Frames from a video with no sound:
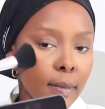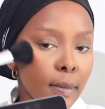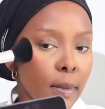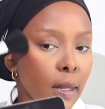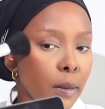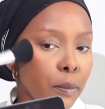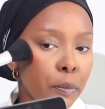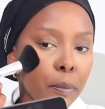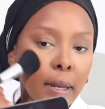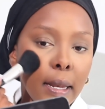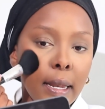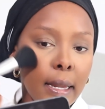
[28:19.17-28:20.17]
Then
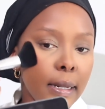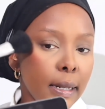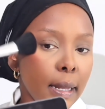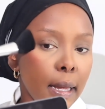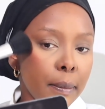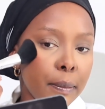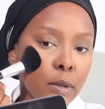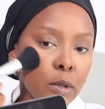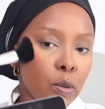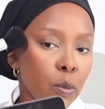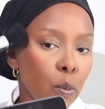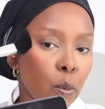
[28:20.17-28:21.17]
blend it up
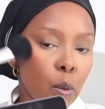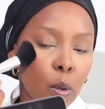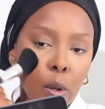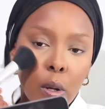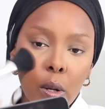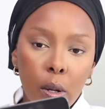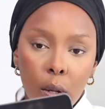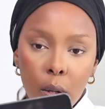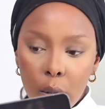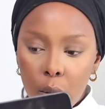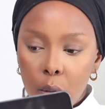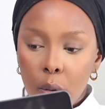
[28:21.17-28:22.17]
to
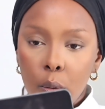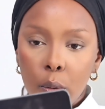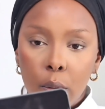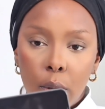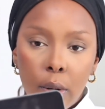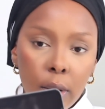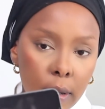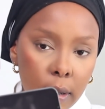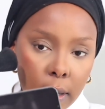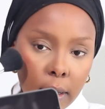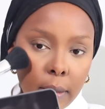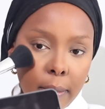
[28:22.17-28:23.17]

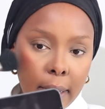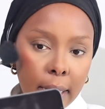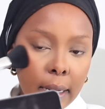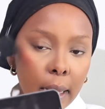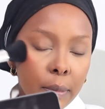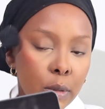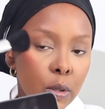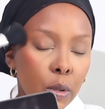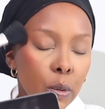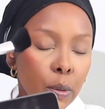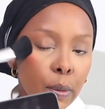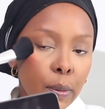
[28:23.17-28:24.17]
your
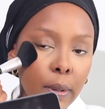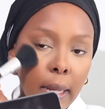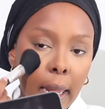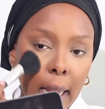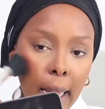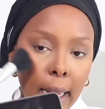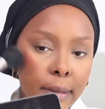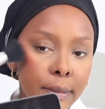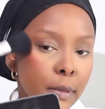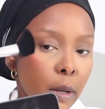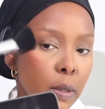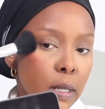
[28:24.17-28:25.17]

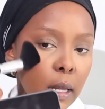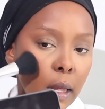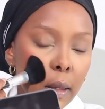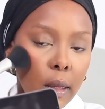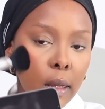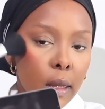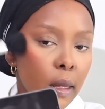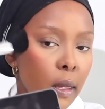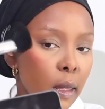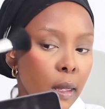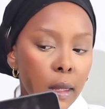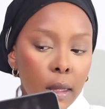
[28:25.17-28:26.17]
hairline, I would say.
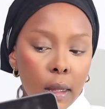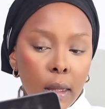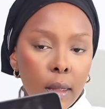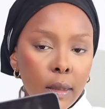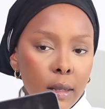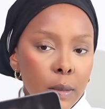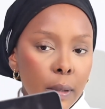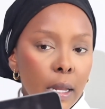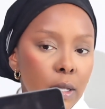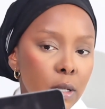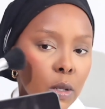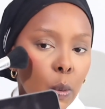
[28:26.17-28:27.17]
And this
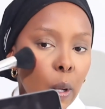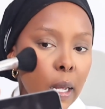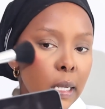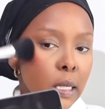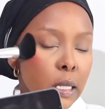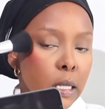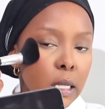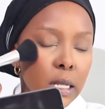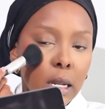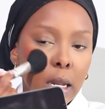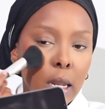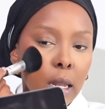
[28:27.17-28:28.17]
blush is
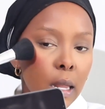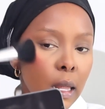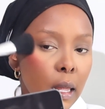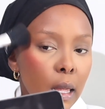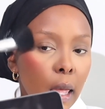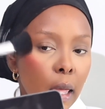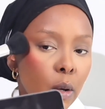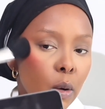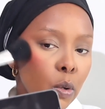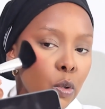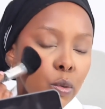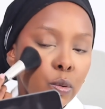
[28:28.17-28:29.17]
quite, I
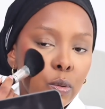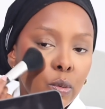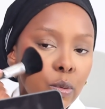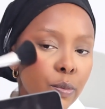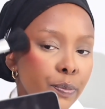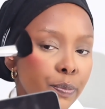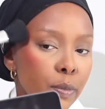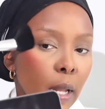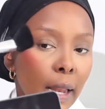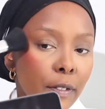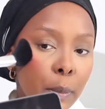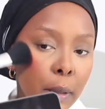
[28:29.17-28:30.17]
love
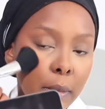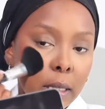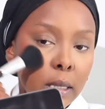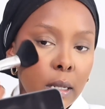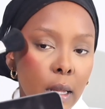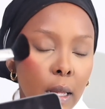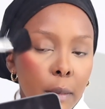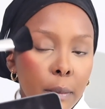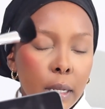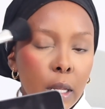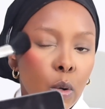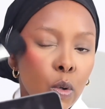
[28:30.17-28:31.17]
the pigment,
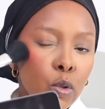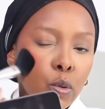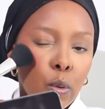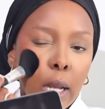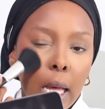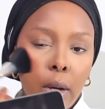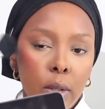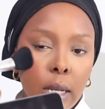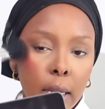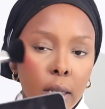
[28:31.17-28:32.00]
but I go too loud,